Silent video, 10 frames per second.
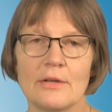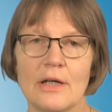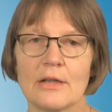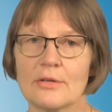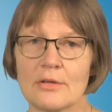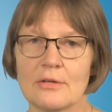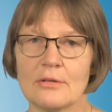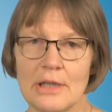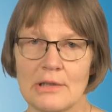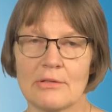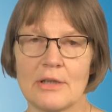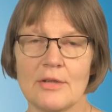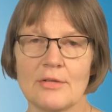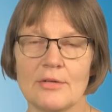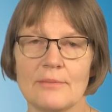doctoral
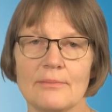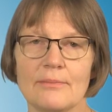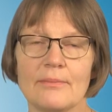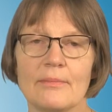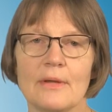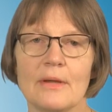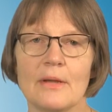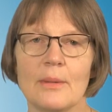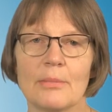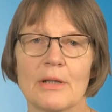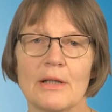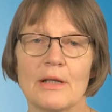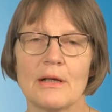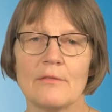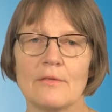degrees, but they
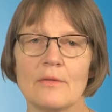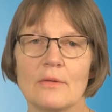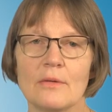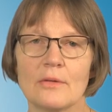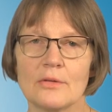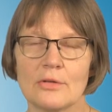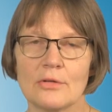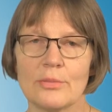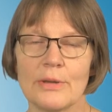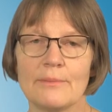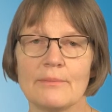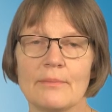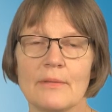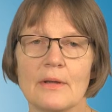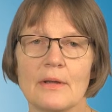have full autonomy,
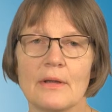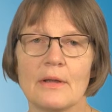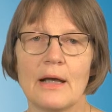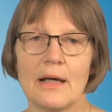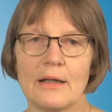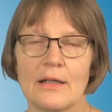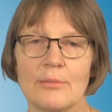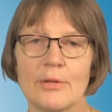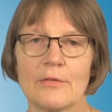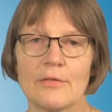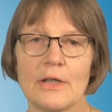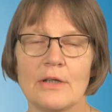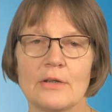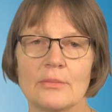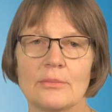academic
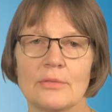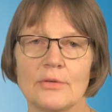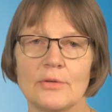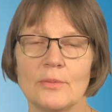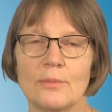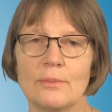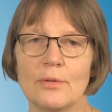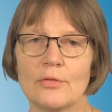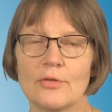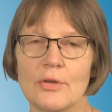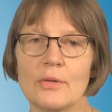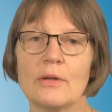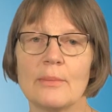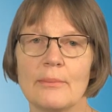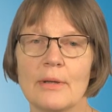freedom to
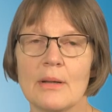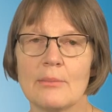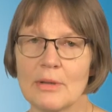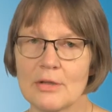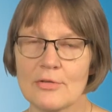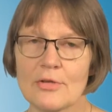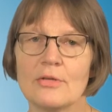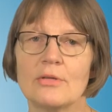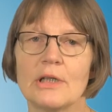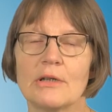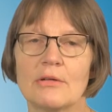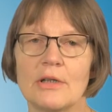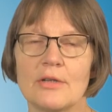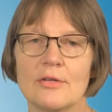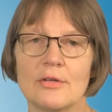pursue master
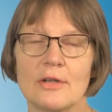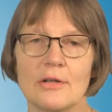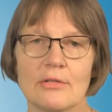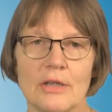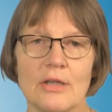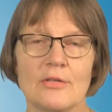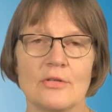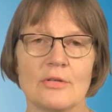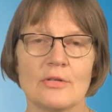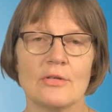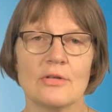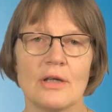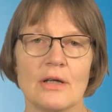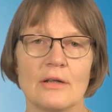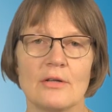degrees, research,
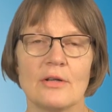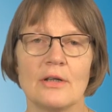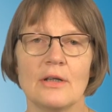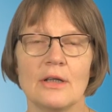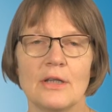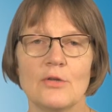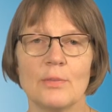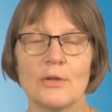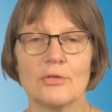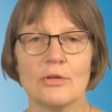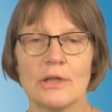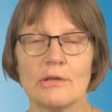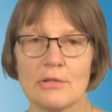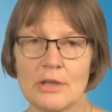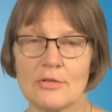and especially
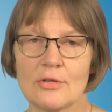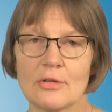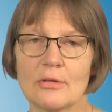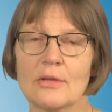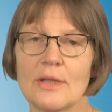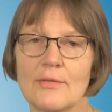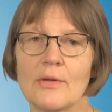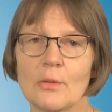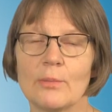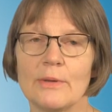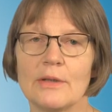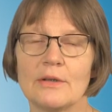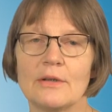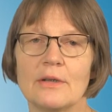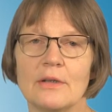regional
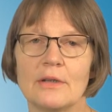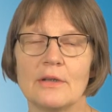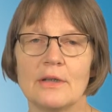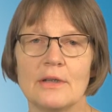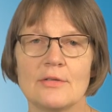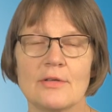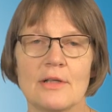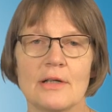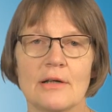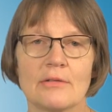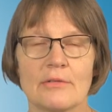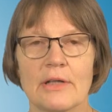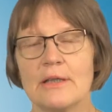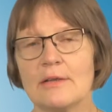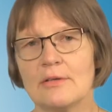development is their
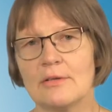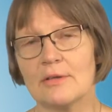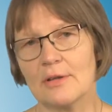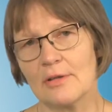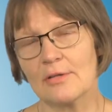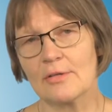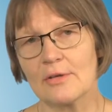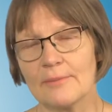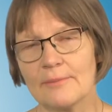great task.